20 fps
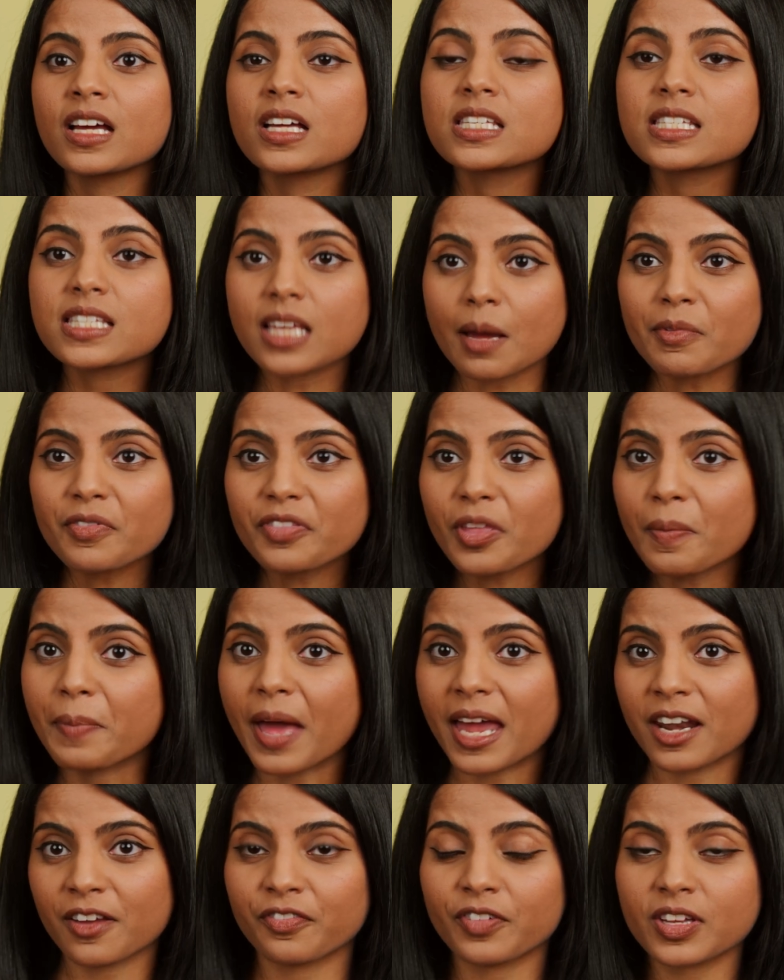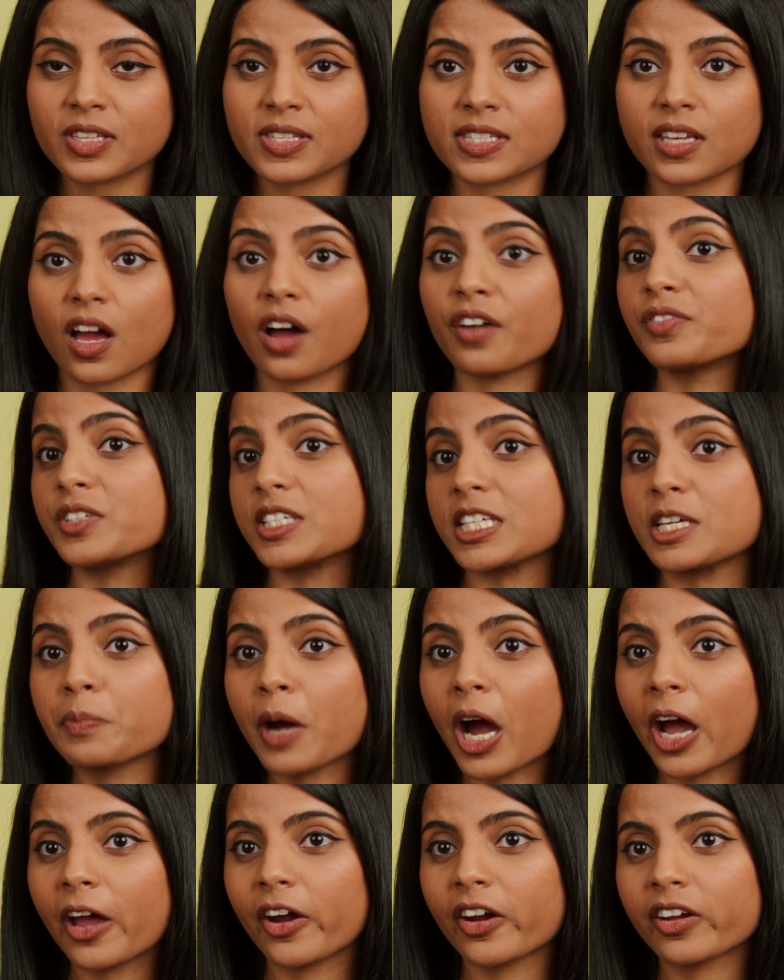Some of the benefits of deep
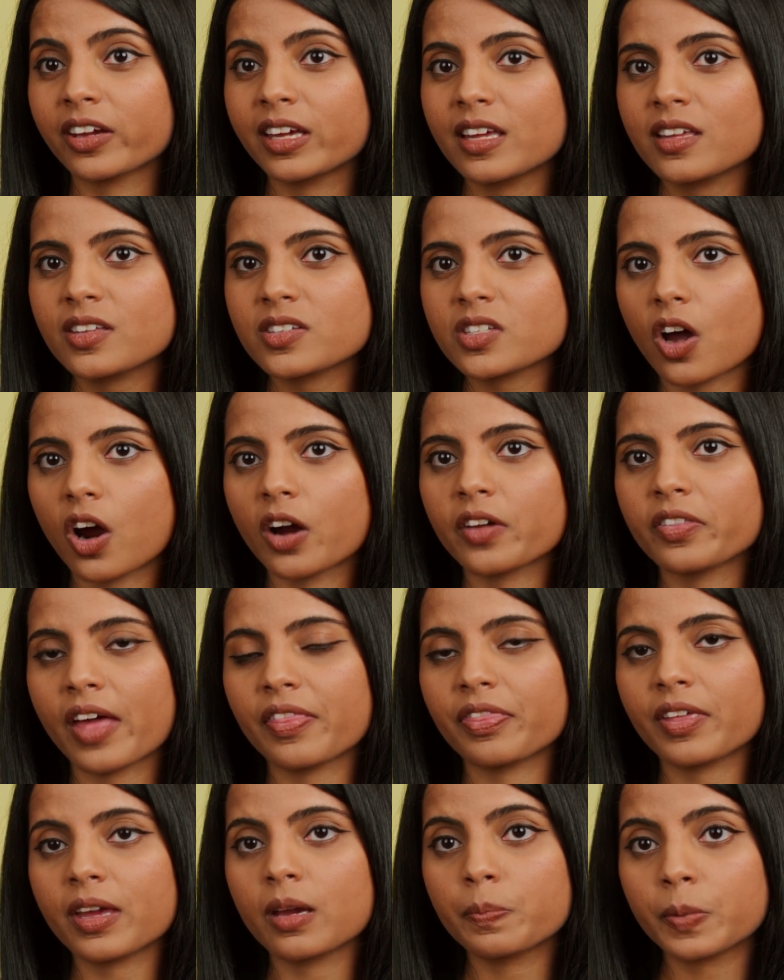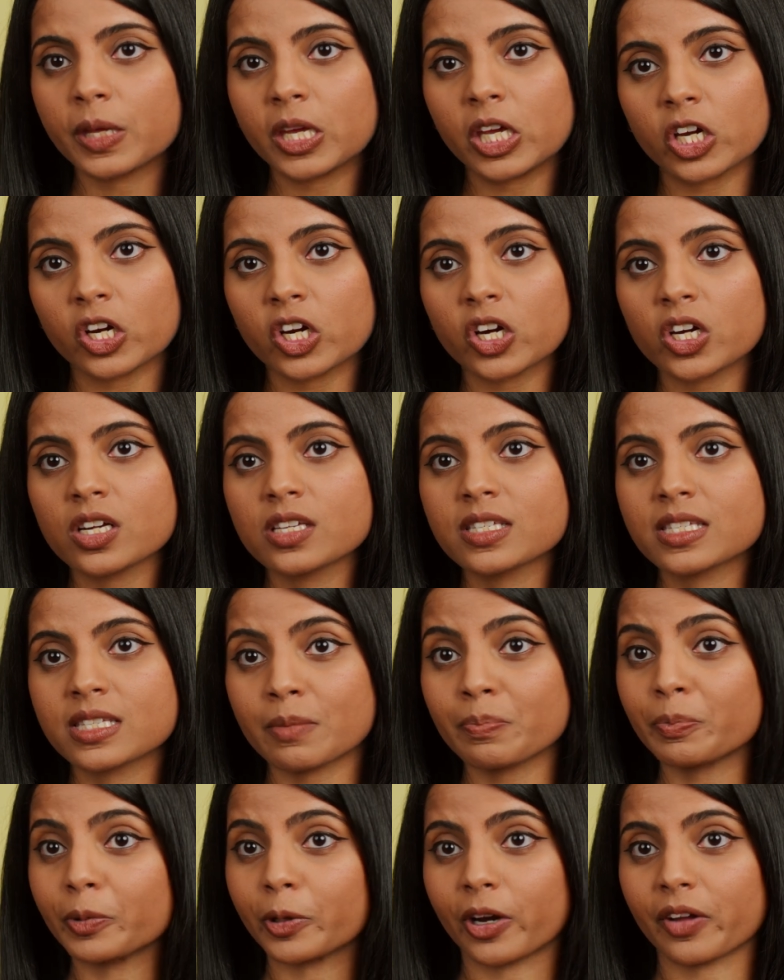hierarchies are that they appear
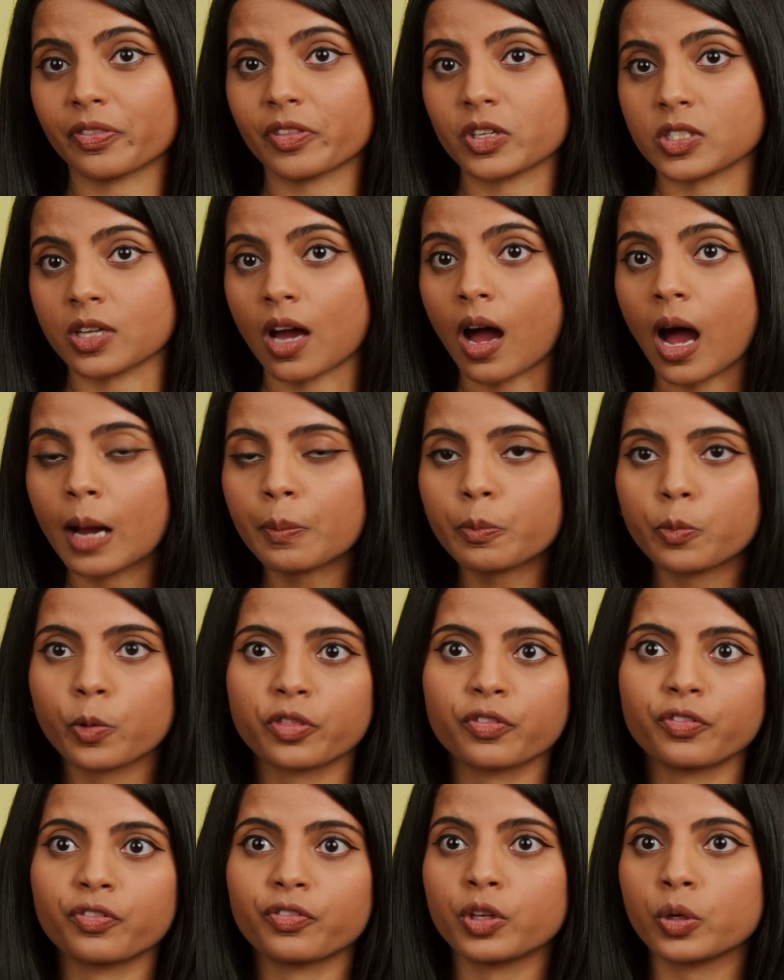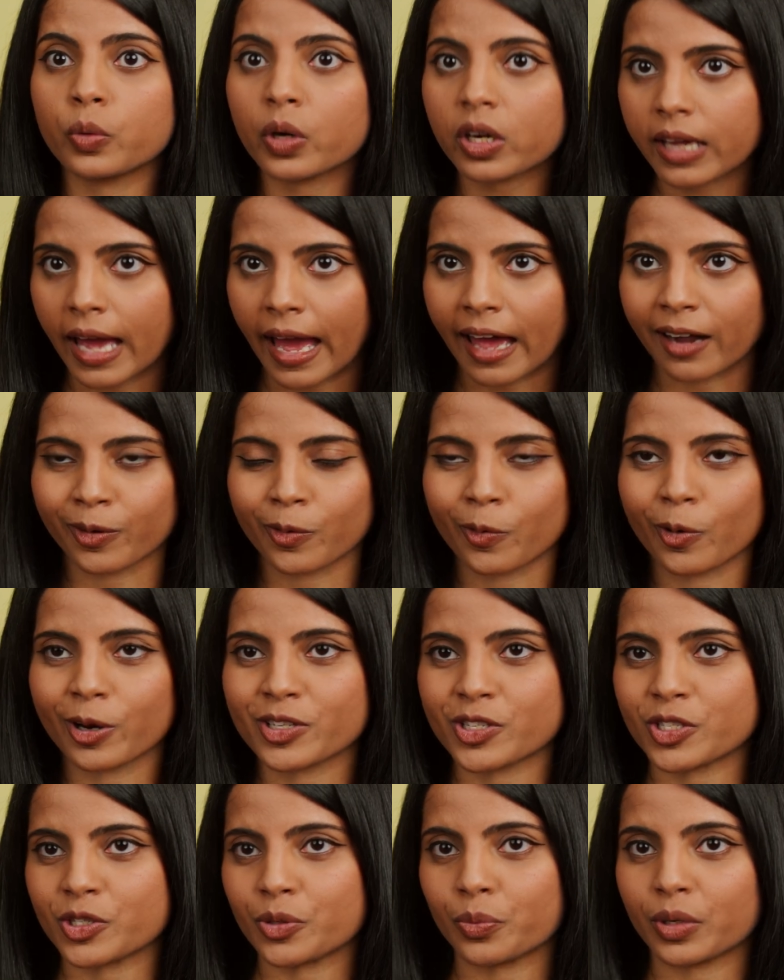simpler at the top with fewer
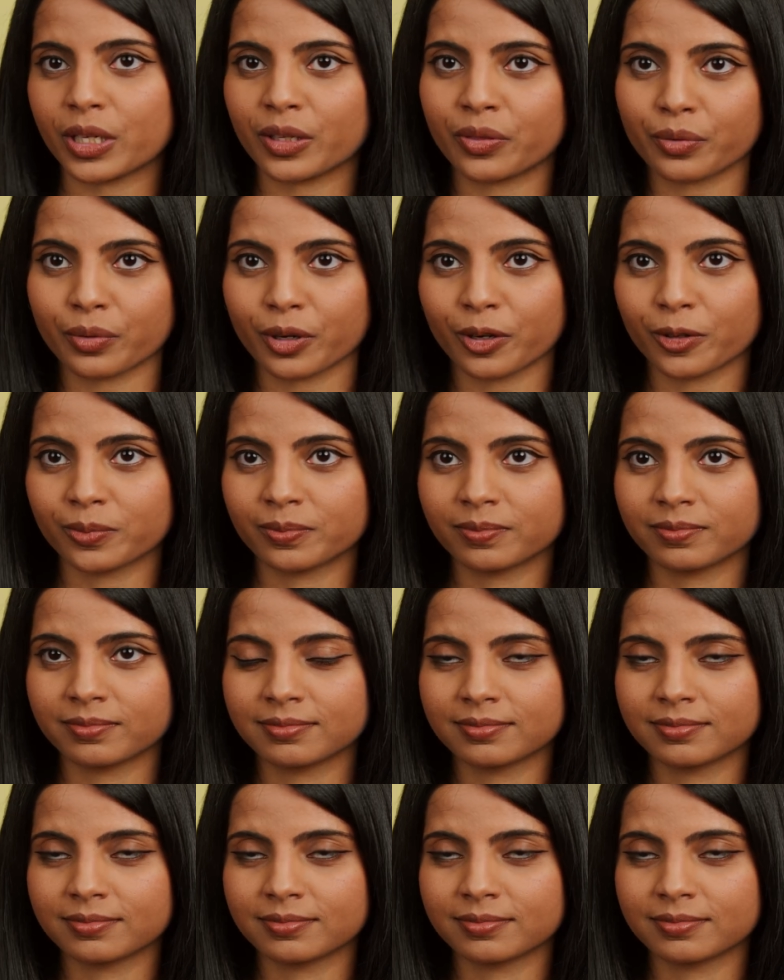categories to read through.